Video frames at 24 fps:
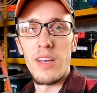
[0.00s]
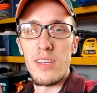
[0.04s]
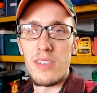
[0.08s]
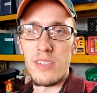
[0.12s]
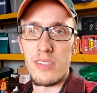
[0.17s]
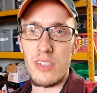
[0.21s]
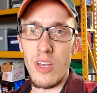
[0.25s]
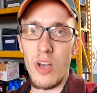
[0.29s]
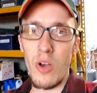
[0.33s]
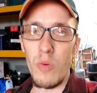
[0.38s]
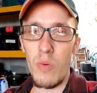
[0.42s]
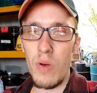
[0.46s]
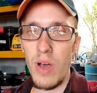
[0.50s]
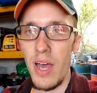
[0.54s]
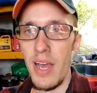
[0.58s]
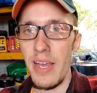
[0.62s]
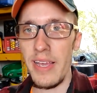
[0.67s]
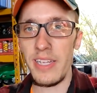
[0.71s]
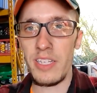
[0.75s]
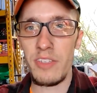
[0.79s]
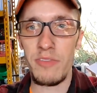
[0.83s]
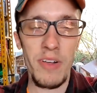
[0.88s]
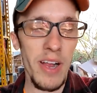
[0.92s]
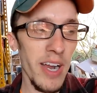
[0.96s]
So
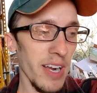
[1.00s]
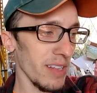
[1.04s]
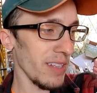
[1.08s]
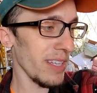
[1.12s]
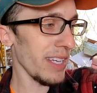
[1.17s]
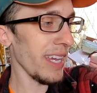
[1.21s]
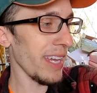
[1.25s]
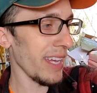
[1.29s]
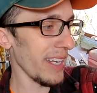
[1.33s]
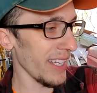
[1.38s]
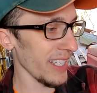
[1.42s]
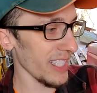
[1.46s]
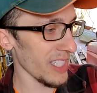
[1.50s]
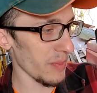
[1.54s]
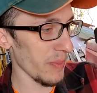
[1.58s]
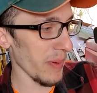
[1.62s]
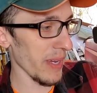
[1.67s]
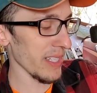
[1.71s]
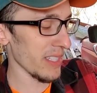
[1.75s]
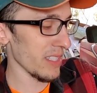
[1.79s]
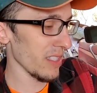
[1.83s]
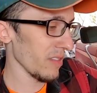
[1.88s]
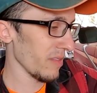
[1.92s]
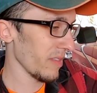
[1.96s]
it's fairly
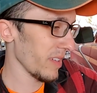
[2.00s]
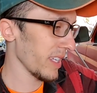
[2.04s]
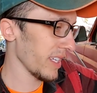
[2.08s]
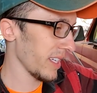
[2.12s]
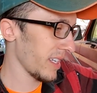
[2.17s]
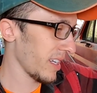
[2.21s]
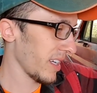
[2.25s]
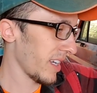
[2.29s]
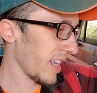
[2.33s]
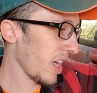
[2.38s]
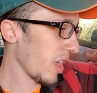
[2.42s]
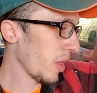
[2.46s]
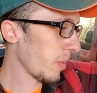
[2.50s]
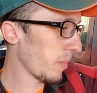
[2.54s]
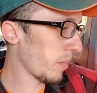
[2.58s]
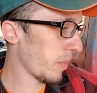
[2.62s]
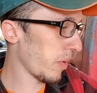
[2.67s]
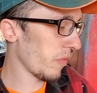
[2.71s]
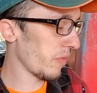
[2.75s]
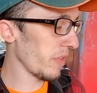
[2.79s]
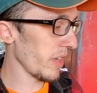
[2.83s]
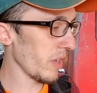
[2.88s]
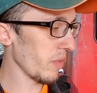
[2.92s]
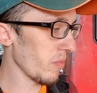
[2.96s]
inexpensive and could help
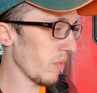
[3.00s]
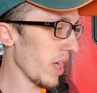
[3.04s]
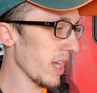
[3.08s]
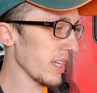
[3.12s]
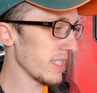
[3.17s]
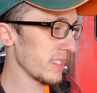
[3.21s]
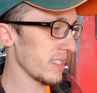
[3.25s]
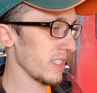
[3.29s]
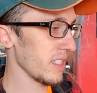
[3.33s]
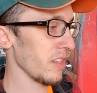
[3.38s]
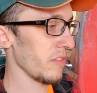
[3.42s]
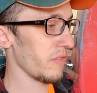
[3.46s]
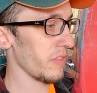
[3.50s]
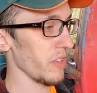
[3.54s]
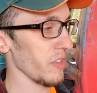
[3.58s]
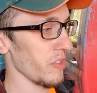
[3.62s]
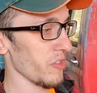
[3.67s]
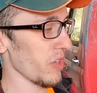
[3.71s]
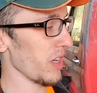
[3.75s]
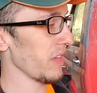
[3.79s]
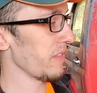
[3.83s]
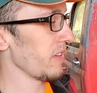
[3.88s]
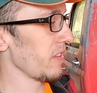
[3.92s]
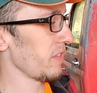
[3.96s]
prevent rust in the
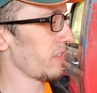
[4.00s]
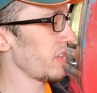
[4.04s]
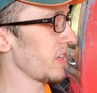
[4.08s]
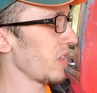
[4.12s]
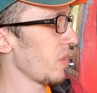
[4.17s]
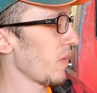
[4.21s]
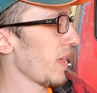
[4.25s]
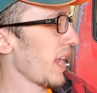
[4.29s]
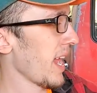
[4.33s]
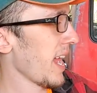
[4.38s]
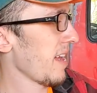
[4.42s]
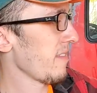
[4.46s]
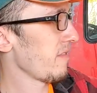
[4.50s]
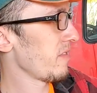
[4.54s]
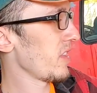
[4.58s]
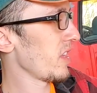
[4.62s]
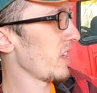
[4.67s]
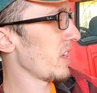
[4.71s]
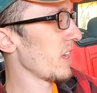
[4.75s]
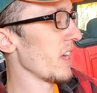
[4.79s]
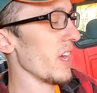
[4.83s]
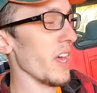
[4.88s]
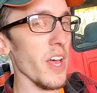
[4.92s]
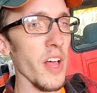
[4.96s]
future. Even if you don't have
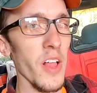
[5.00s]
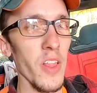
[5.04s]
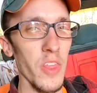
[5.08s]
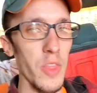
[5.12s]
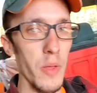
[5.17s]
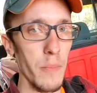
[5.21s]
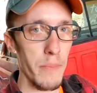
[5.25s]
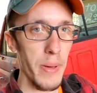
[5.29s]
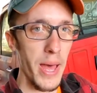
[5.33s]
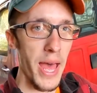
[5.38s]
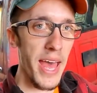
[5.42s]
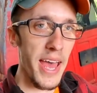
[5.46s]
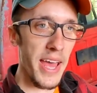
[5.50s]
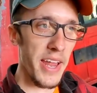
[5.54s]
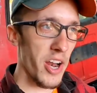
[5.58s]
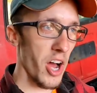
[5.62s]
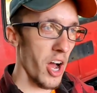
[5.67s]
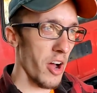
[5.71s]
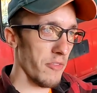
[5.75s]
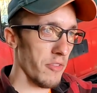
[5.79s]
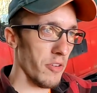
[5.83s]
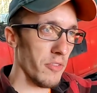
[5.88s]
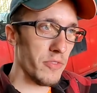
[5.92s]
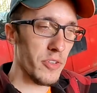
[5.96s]
the bed
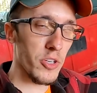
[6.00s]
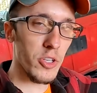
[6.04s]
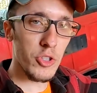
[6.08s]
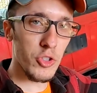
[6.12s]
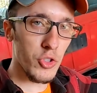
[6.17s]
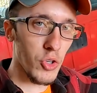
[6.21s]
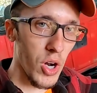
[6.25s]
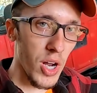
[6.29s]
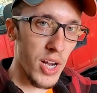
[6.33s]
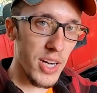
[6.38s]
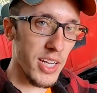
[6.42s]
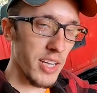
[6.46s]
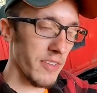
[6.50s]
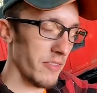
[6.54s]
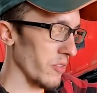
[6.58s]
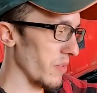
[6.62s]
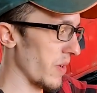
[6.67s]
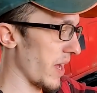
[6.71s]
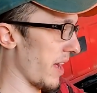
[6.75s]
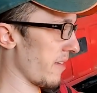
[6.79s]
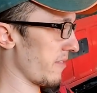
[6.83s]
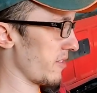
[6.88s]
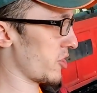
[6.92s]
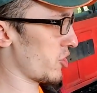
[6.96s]
off of your truck, if you
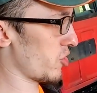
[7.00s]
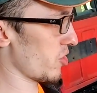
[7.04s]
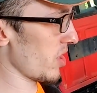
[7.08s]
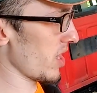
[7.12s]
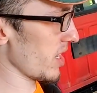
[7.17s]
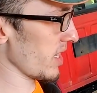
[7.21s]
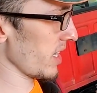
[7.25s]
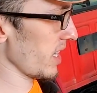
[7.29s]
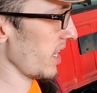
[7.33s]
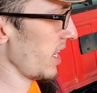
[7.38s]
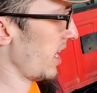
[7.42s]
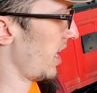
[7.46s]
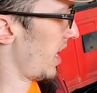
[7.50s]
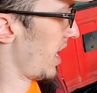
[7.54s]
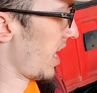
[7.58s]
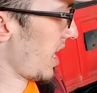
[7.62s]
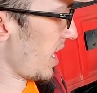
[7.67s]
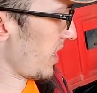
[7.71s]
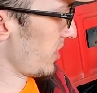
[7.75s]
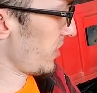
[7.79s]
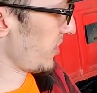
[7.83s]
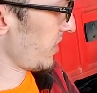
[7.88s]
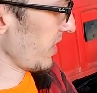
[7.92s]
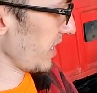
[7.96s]
have a truck,
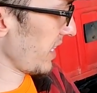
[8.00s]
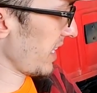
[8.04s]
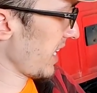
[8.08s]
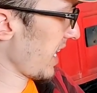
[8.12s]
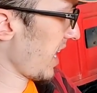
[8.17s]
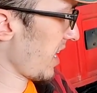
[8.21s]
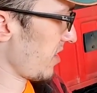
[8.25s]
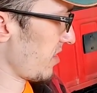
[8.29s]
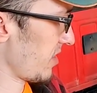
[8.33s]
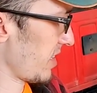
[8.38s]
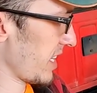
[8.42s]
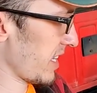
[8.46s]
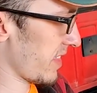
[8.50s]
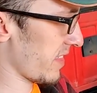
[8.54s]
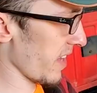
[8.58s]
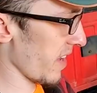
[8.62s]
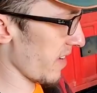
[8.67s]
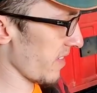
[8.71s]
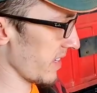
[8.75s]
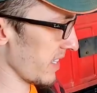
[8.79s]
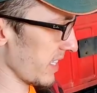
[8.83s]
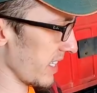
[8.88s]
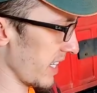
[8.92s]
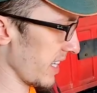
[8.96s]
you could get underneath
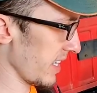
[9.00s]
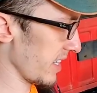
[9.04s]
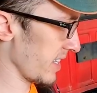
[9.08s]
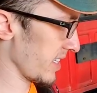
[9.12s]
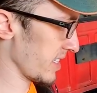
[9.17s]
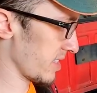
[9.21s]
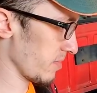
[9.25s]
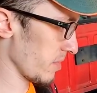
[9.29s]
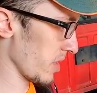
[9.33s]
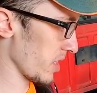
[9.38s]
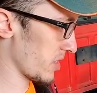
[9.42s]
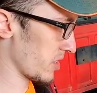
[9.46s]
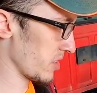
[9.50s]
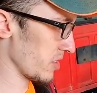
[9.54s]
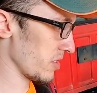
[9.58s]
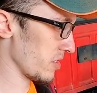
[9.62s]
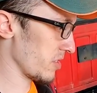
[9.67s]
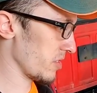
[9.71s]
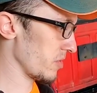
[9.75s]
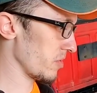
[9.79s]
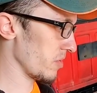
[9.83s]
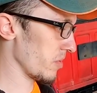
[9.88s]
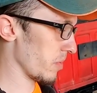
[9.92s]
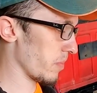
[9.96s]
there and get as much as
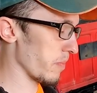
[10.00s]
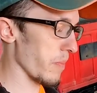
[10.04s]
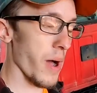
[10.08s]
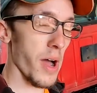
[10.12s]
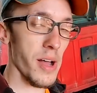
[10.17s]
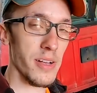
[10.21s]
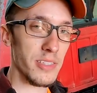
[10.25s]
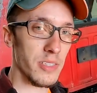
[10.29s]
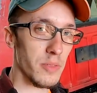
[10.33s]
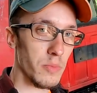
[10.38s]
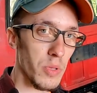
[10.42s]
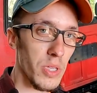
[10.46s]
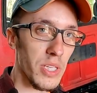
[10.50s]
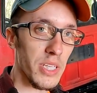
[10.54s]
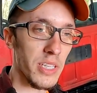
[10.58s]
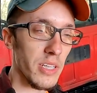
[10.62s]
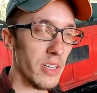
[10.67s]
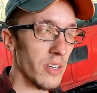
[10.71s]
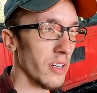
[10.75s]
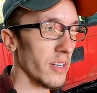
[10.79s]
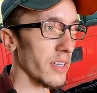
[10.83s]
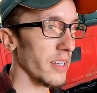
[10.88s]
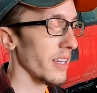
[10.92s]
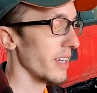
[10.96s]
you possibly
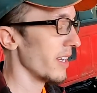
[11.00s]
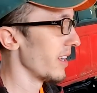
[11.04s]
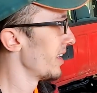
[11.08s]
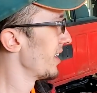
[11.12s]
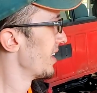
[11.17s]
could.